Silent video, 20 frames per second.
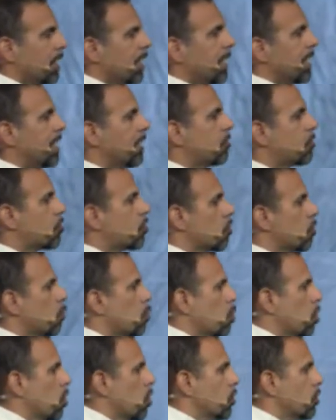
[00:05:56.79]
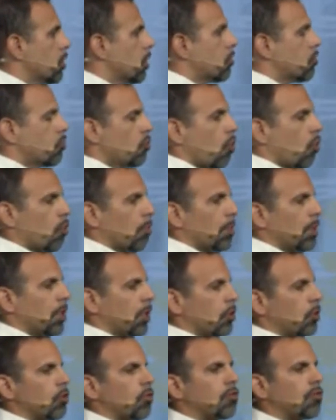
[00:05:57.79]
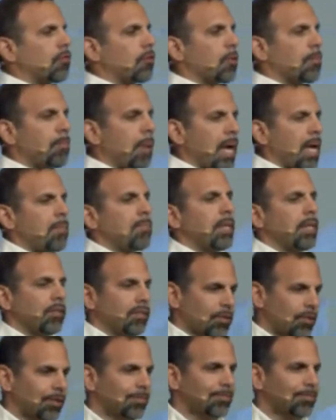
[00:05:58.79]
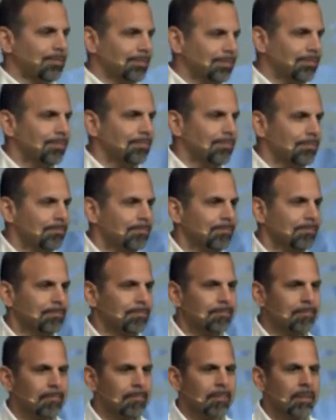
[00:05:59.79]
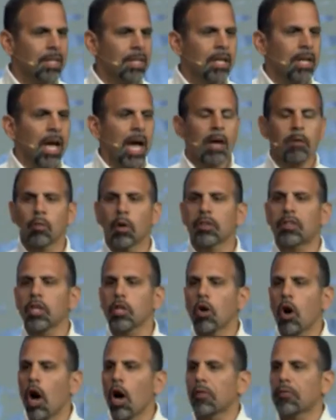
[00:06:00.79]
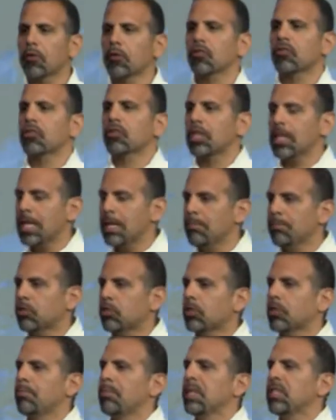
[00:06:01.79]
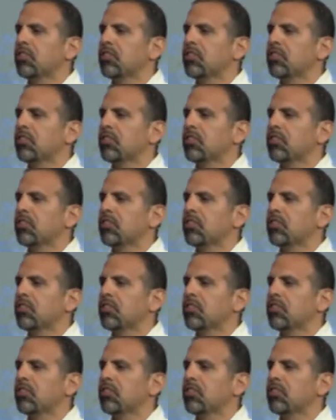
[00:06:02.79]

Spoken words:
It's the word that's normally used for babies. And what the author seems to be